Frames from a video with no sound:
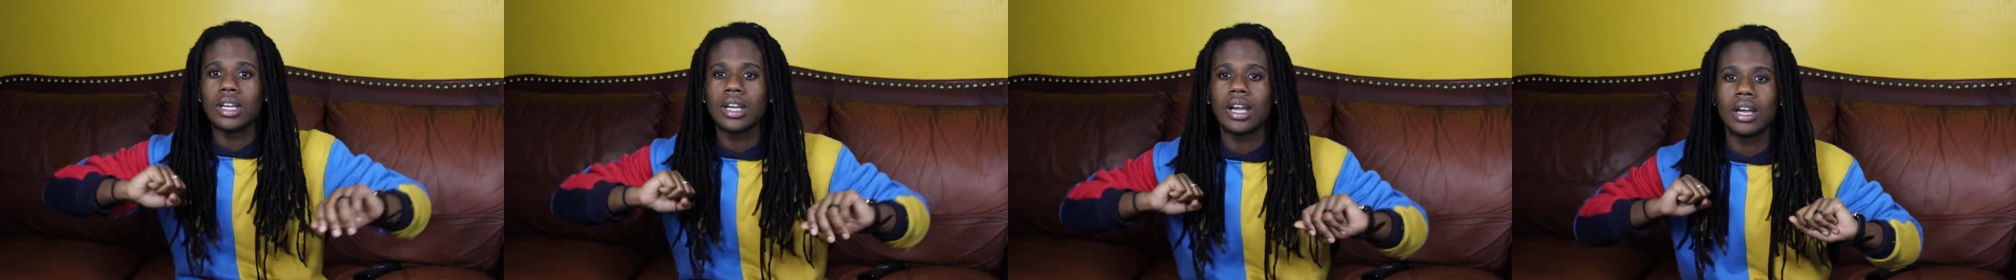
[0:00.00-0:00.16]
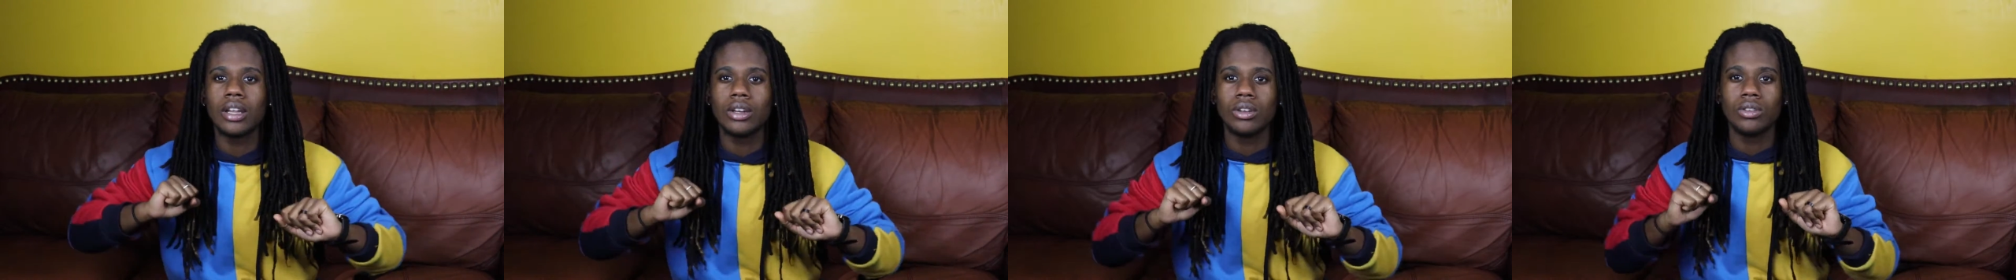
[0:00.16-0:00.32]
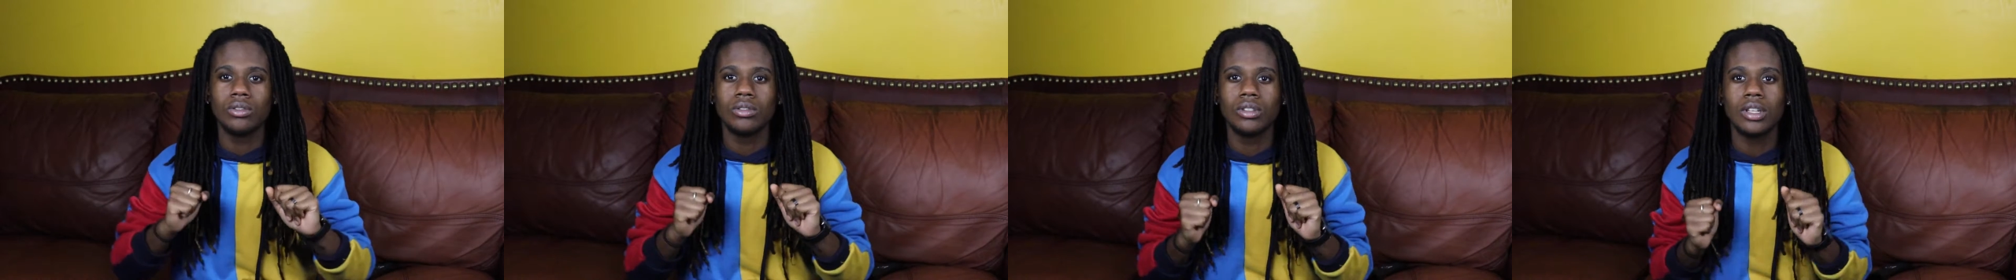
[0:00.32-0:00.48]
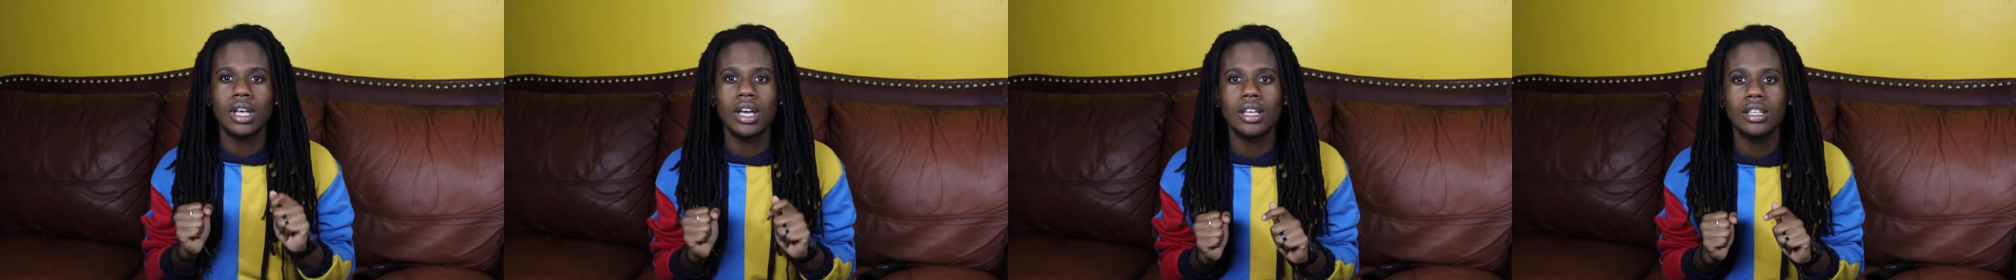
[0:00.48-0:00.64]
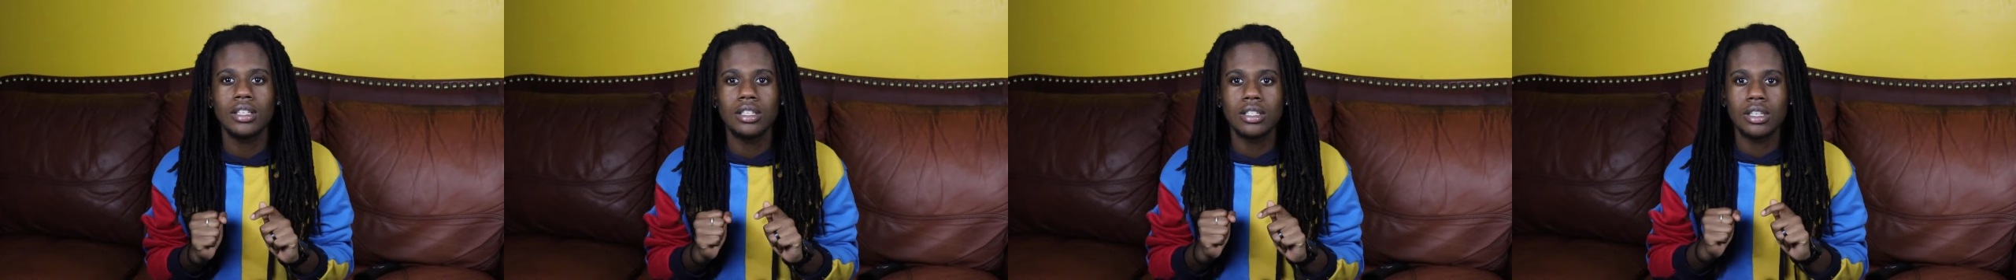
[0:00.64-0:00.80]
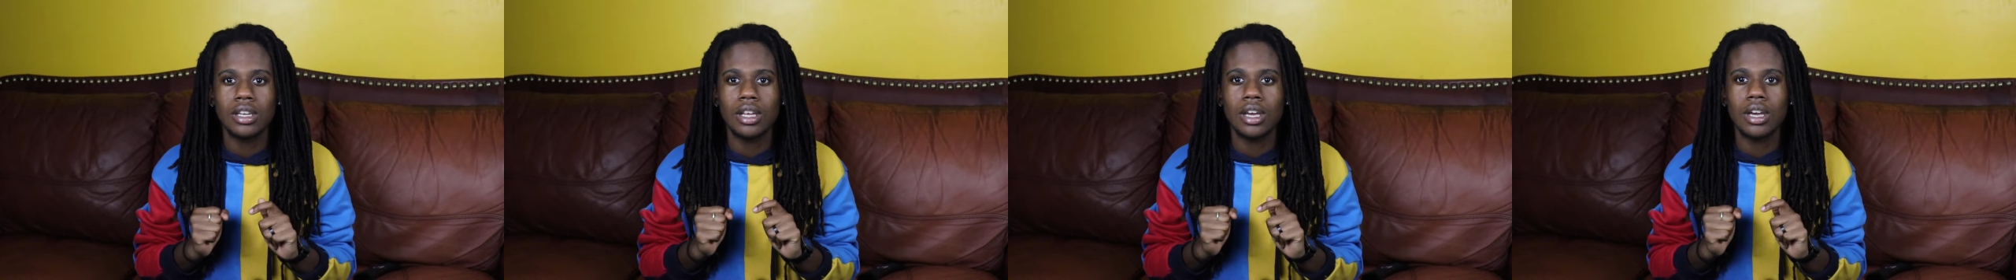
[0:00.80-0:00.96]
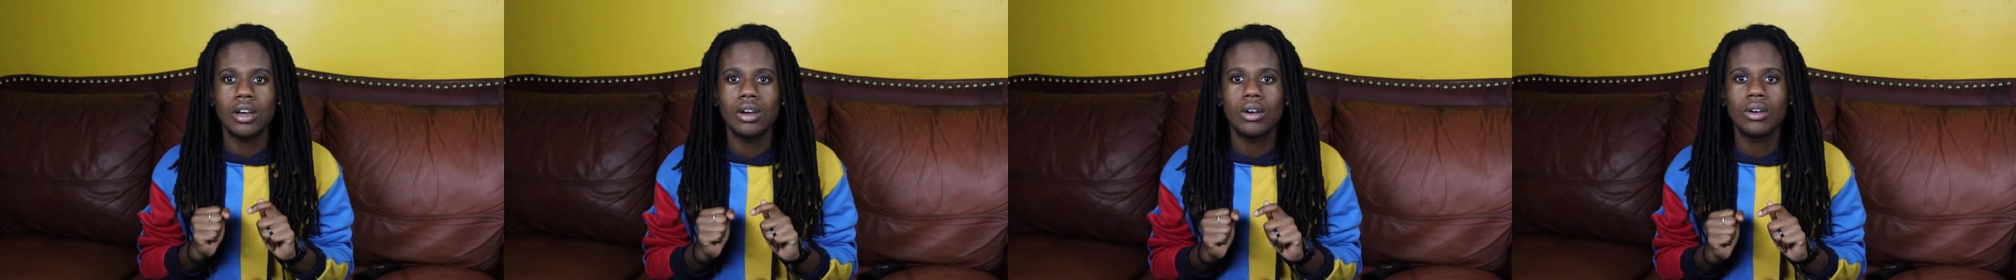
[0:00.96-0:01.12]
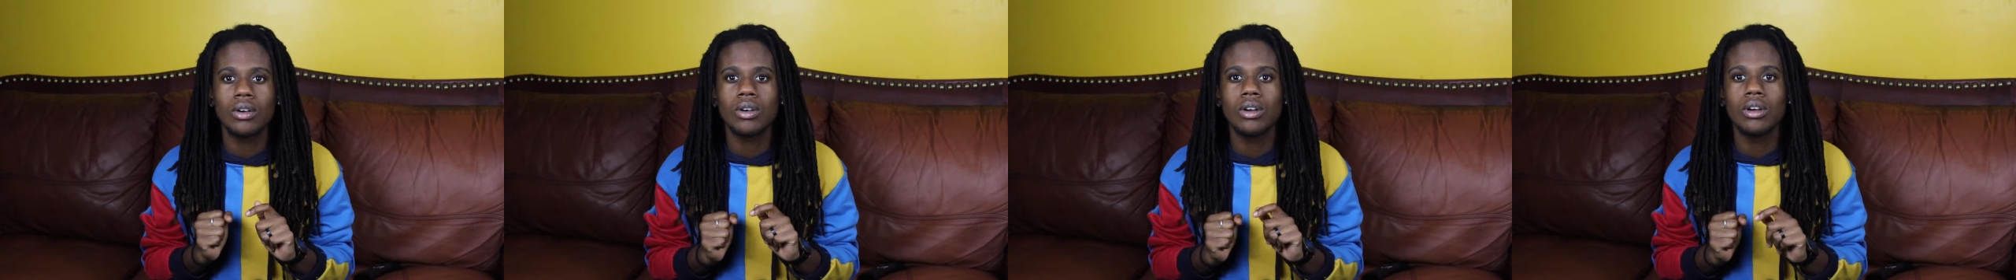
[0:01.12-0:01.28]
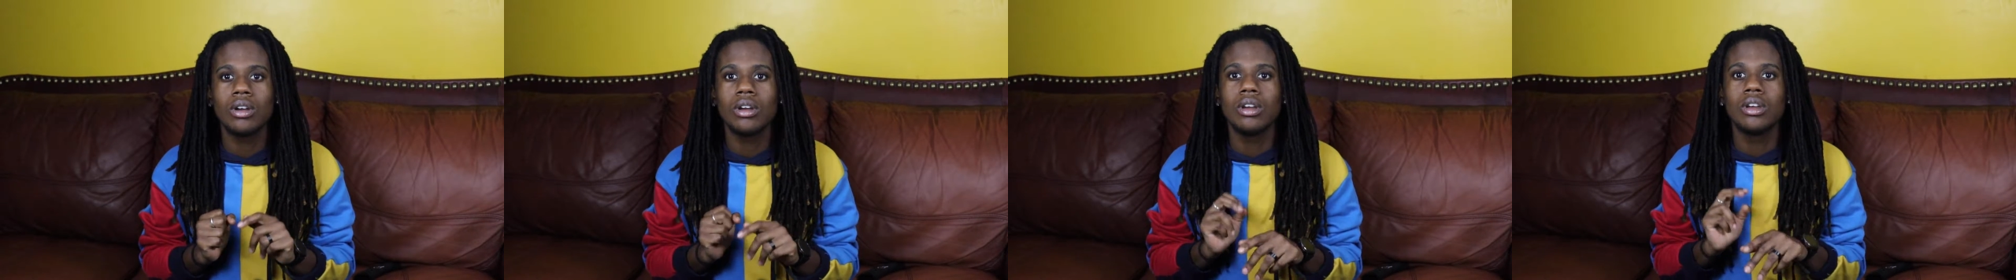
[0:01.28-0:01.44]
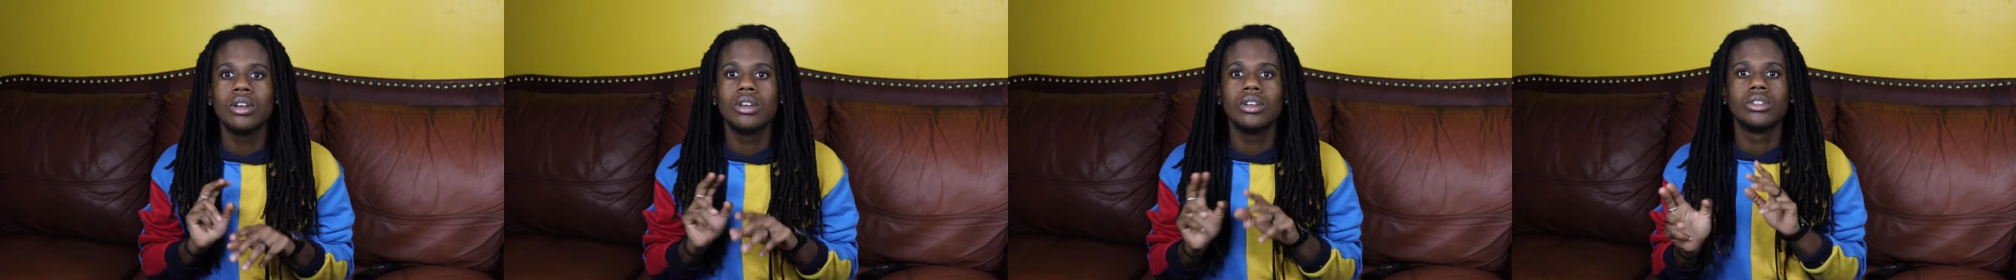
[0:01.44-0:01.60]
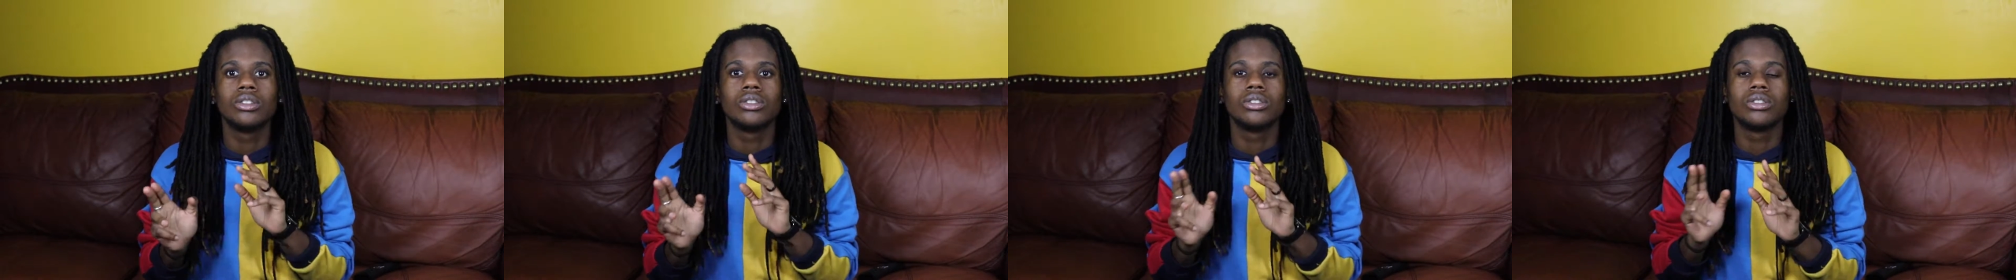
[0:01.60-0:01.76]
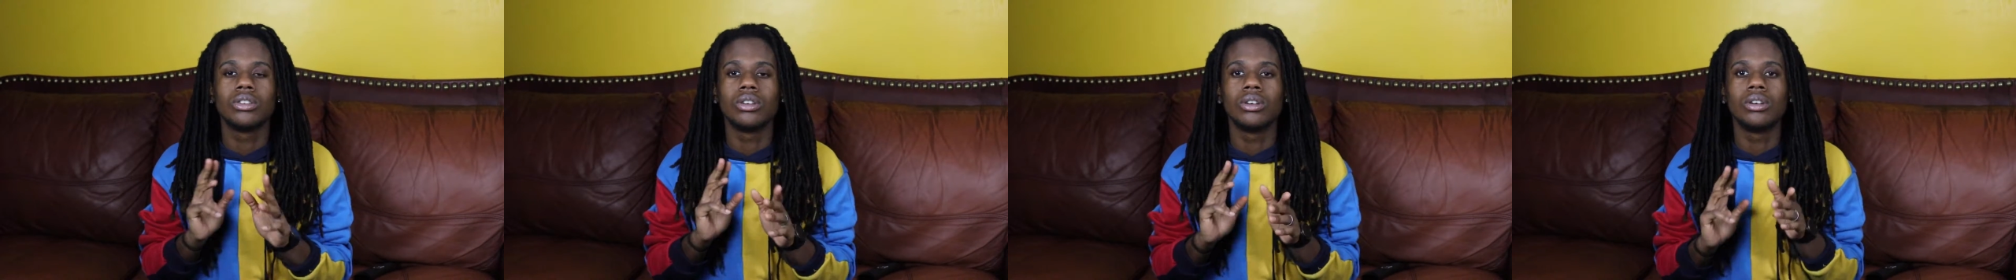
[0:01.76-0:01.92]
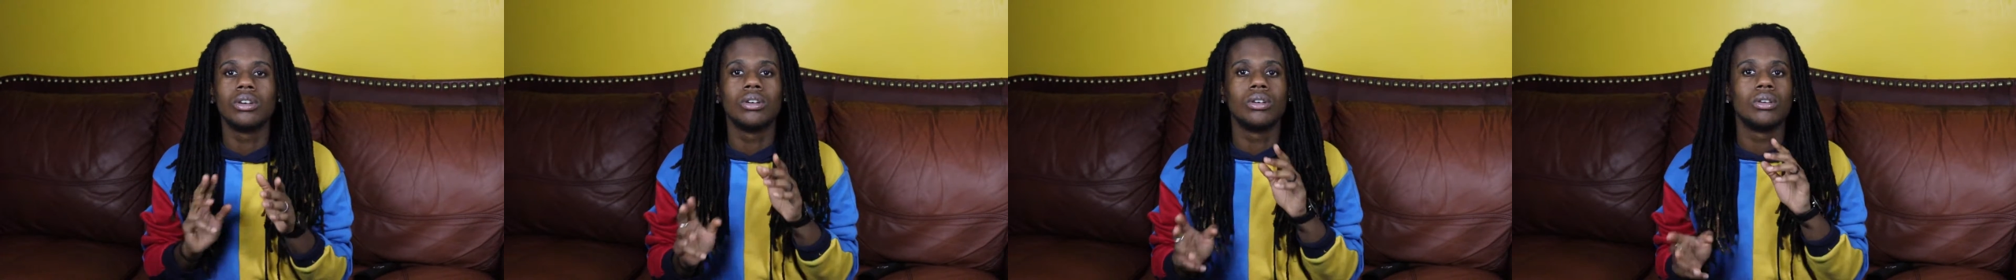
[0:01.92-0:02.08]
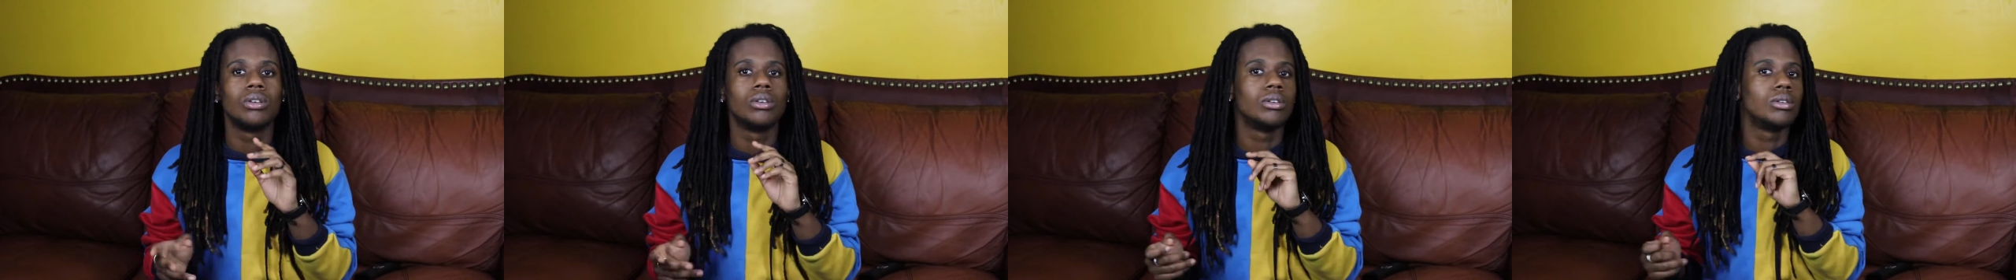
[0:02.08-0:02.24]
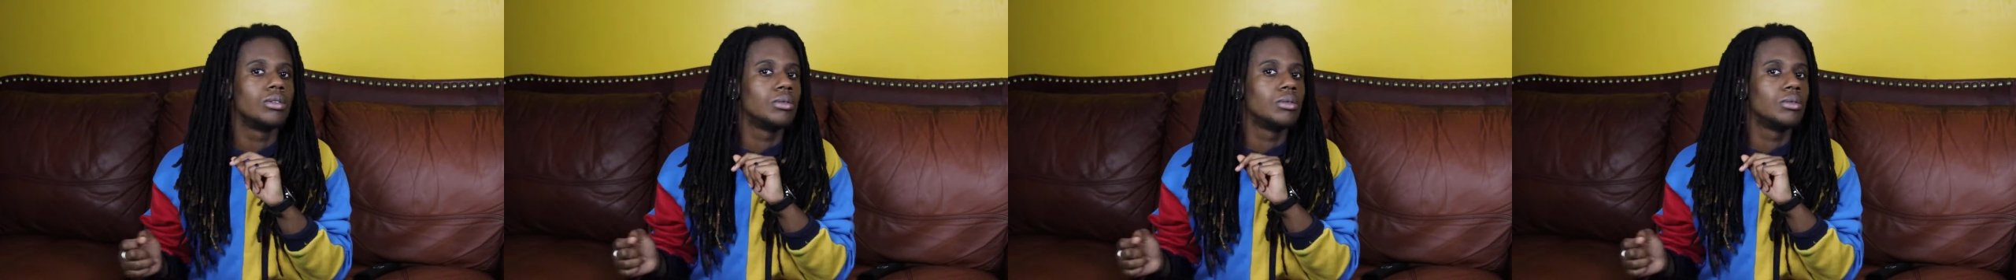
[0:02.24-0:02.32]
I got new lights now, so